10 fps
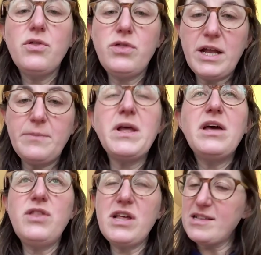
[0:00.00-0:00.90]
That
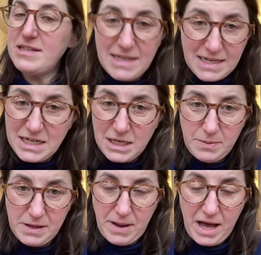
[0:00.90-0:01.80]
this needed to
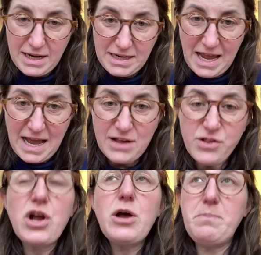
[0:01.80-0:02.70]
be a
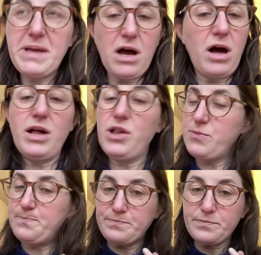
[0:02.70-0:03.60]
podcast because